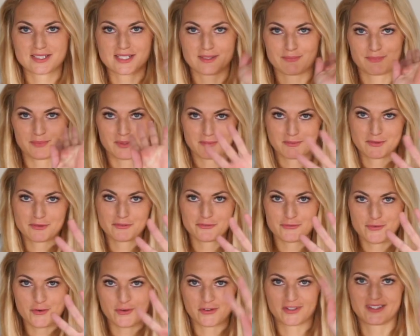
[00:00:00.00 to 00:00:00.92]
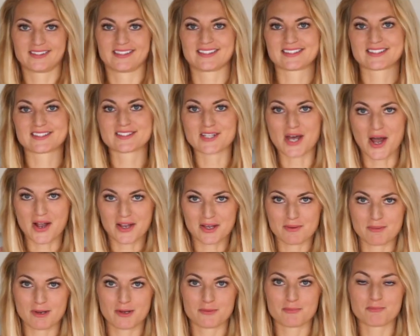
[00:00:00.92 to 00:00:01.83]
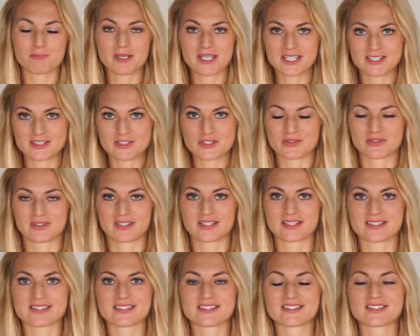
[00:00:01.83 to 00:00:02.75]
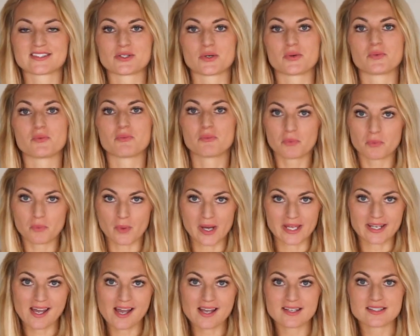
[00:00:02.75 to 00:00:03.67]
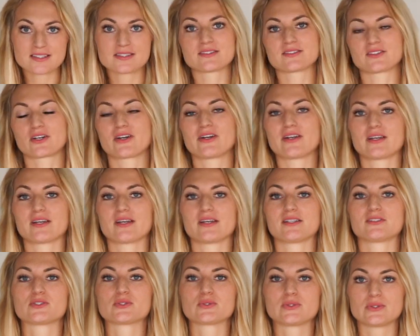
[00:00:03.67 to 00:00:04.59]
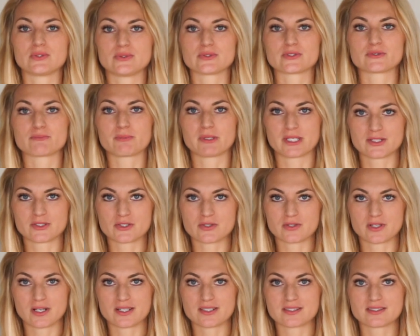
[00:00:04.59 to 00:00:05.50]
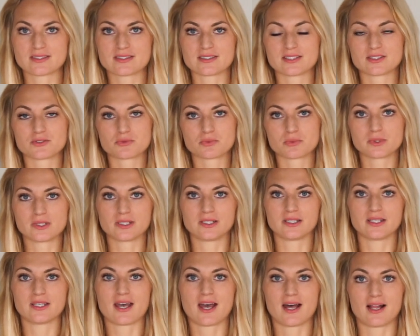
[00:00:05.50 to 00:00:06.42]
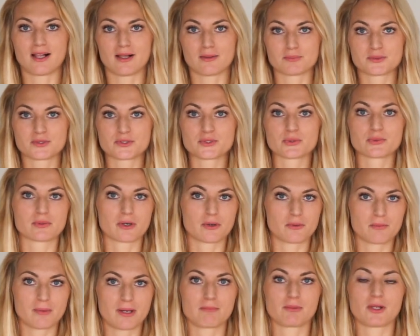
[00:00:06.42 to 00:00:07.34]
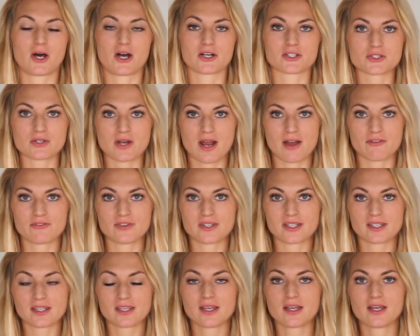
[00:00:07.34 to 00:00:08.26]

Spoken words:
Tip number 4, let's talk about Pinterest. So when I started to use Pinterest, it really helped to grow my blog traffic,